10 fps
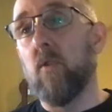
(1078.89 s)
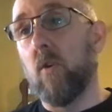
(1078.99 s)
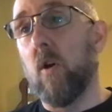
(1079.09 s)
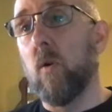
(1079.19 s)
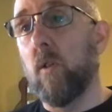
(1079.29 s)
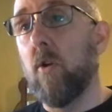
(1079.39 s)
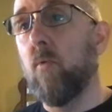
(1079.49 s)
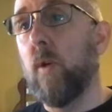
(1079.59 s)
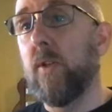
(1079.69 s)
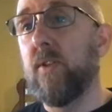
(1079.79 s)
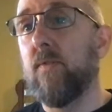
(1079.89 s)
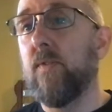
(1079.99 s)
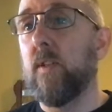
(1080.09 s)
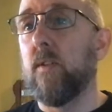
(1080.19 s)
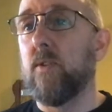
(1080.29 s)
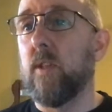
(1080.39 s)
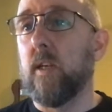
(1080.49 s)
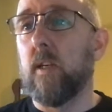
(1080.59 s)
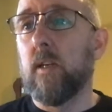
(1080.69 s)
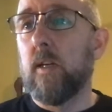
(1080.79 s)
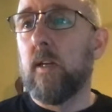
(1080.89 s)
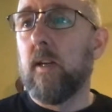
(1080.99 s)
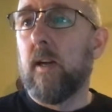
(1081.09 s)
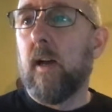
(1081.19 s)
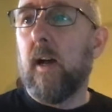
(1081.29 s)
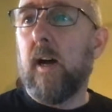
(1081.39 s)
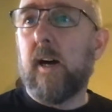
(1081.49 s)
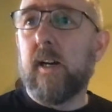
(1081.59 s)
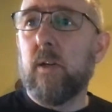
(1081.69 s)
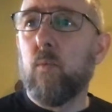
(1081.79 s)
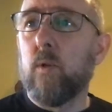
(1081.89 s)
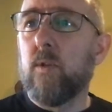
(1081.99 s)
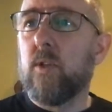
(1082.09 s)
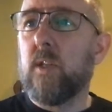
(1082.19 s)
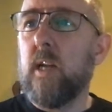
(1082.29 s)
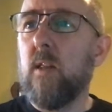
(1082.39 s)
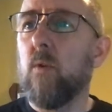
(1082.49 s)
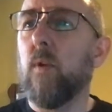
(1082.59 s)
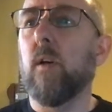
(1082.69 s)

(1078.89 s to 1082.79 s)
ergo low relative fitness there. I would say that